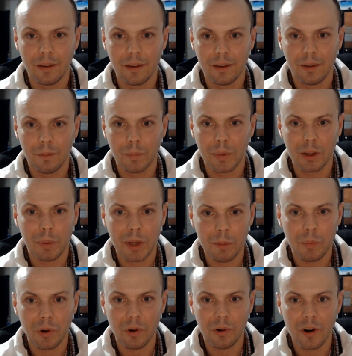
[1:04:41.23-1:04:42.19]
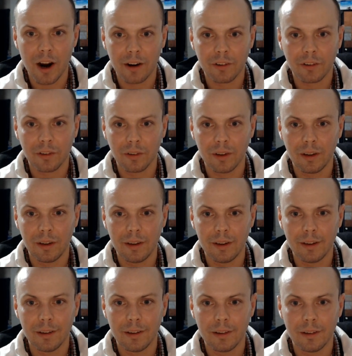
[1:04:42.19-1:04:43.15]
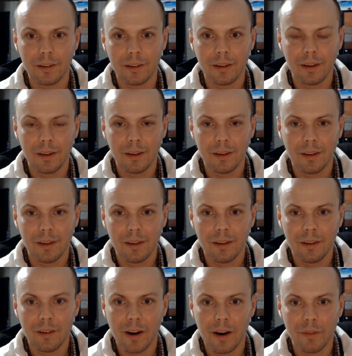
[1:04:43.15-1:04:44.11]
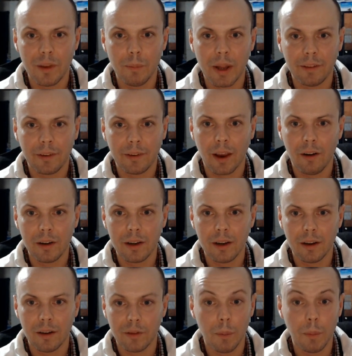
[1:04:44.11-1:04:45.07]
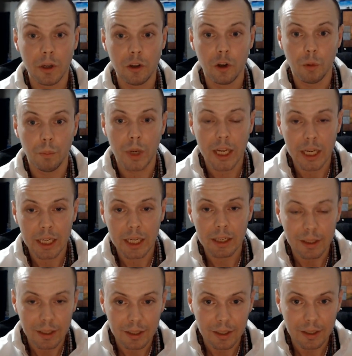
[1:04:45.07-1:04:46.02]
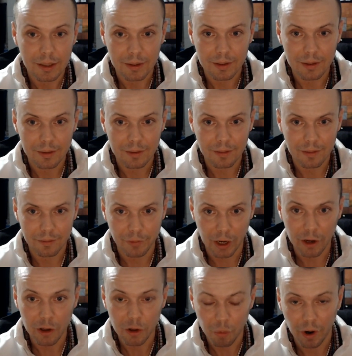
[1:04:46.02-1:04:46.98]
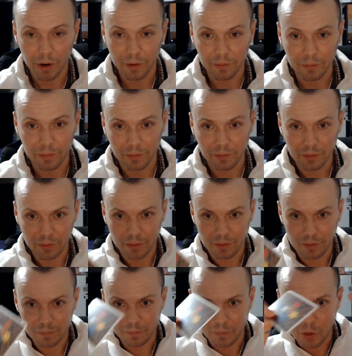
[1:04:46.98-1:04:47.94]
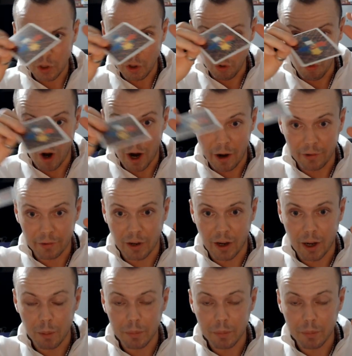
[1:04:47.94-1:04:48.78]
But the people who actually, who have the mentality of, I'm gonna do me, they're the ones who rise up.